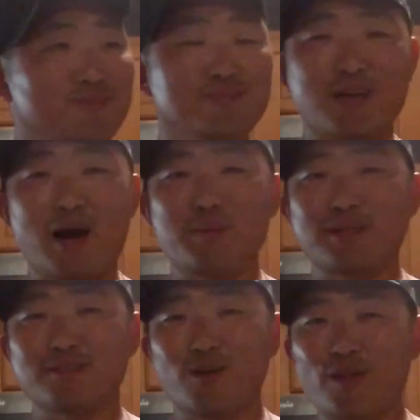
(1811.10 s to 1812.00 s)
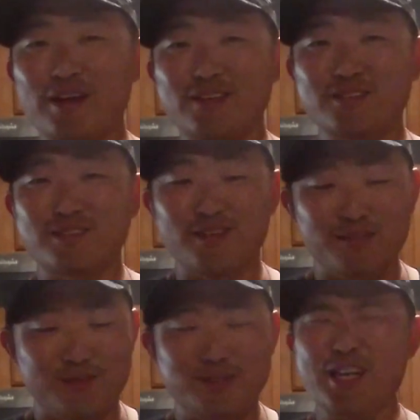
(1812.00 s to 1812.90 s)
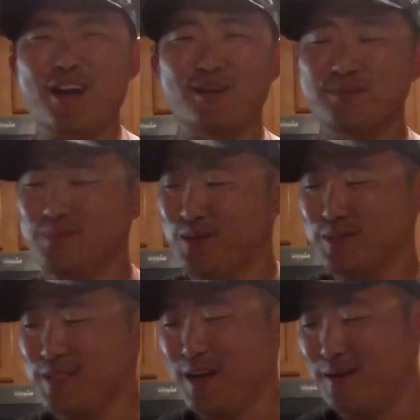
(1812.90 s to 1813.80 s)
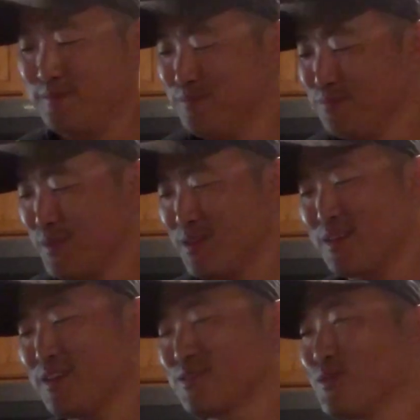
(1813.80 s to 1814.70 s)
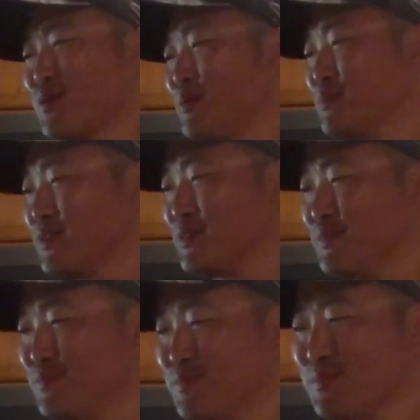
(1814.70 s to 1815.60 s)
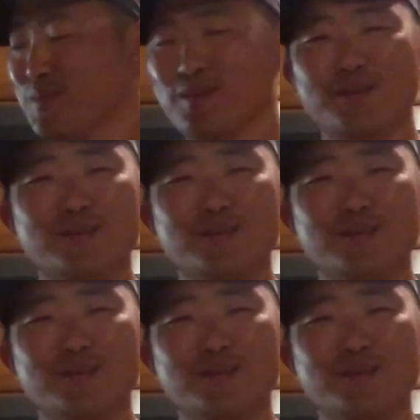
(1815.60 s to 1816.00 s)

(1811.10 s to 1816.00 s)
comment, all that good stuff. Share, share. Send this one up to the